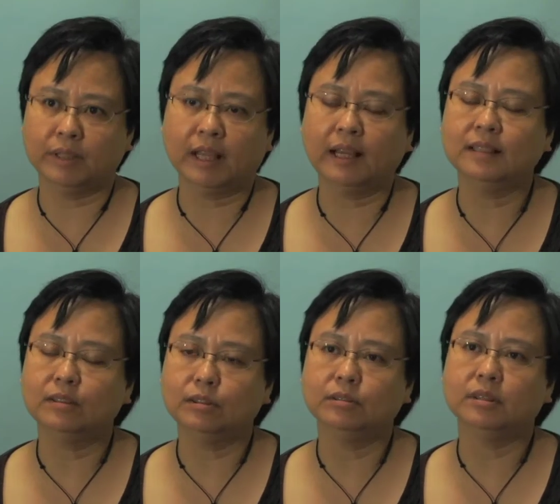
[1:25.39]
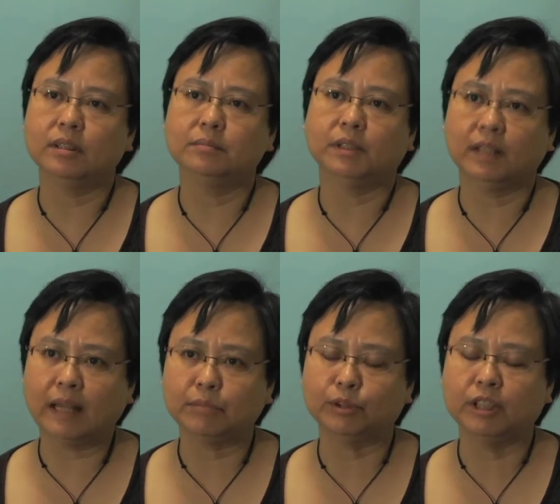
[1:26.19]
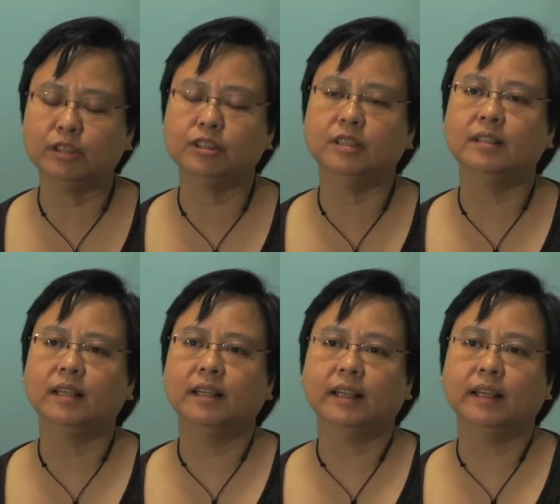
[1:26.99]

we got into the collaboration,